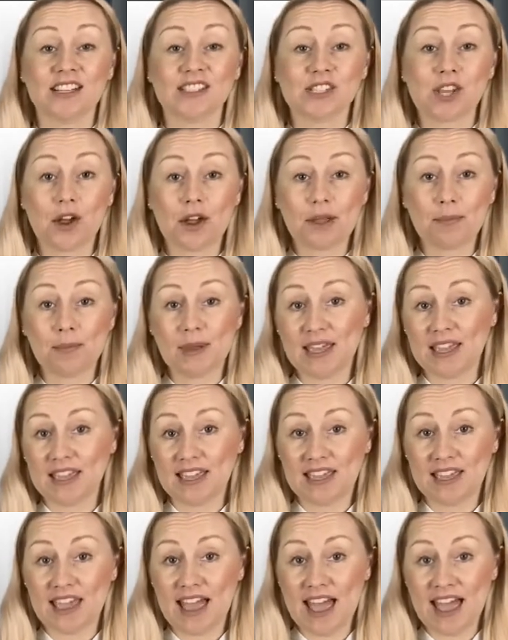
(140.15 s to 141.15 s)
Thai
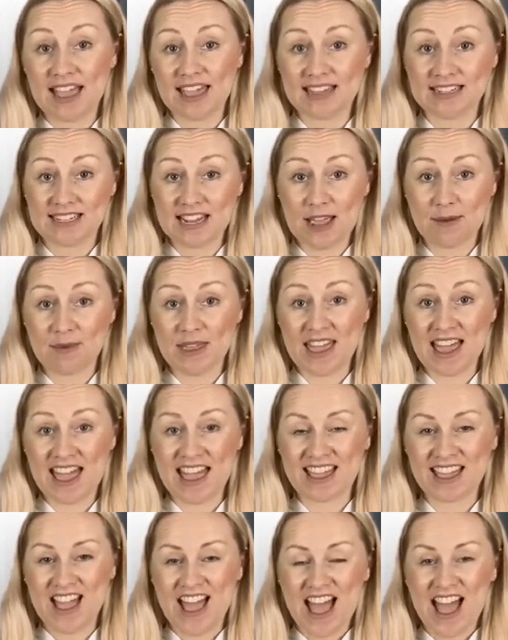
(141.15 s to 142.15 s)
PEA and
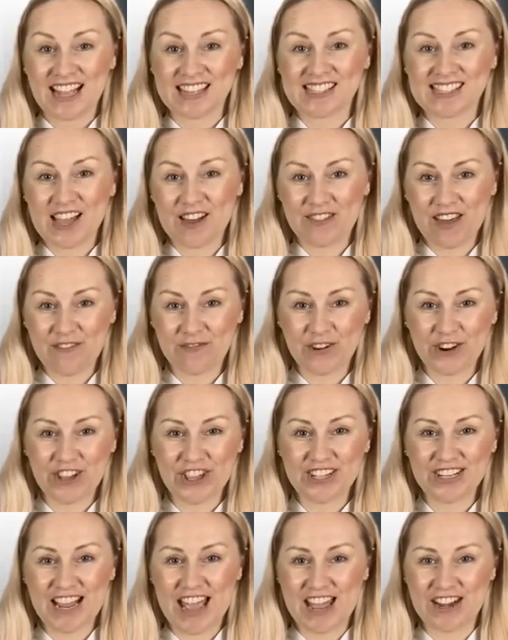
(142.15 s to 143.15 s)
MEA, and South
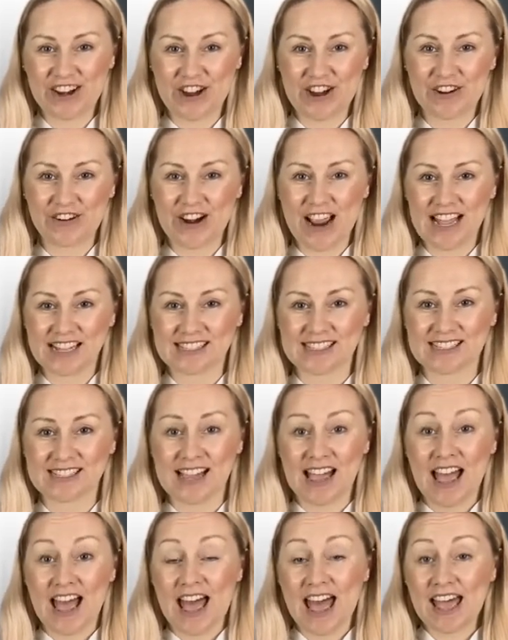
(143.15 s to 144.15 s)
African NRS,
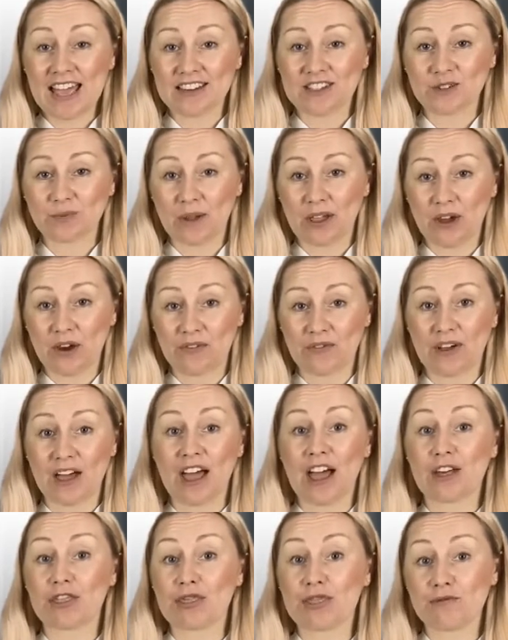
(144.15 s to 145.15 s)
and we
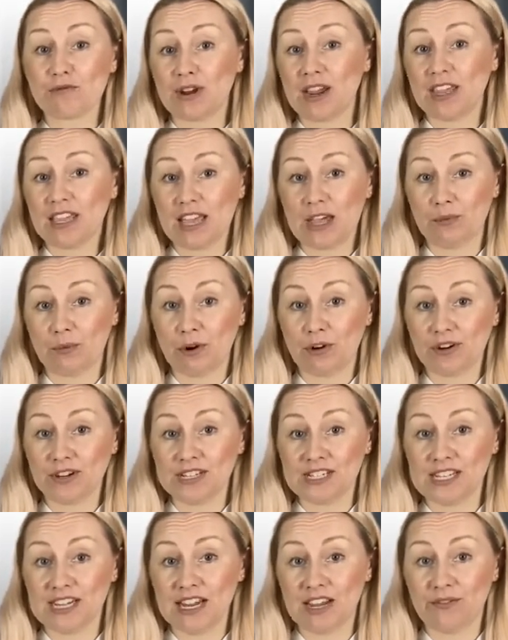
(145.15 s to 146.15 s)
offer a 3-year
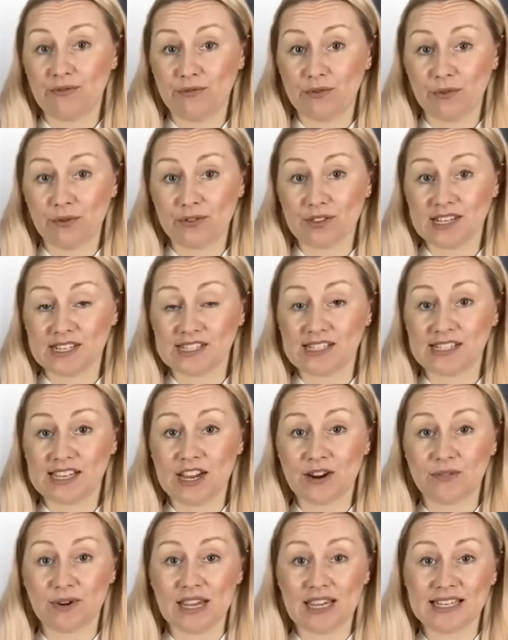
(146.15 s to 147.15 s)
warranty for this
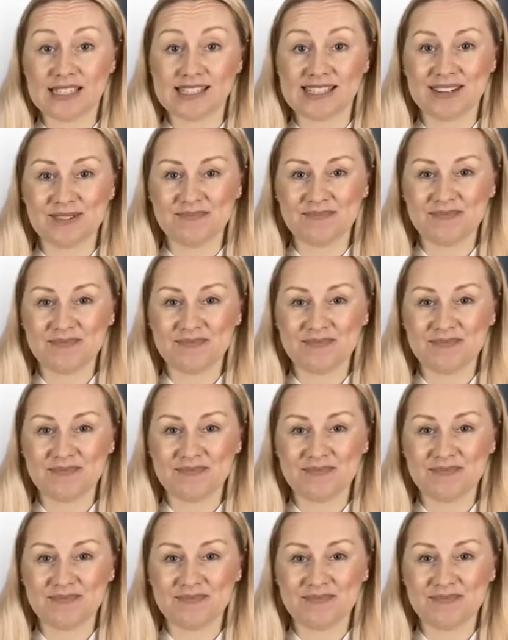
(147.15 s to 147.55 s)
series.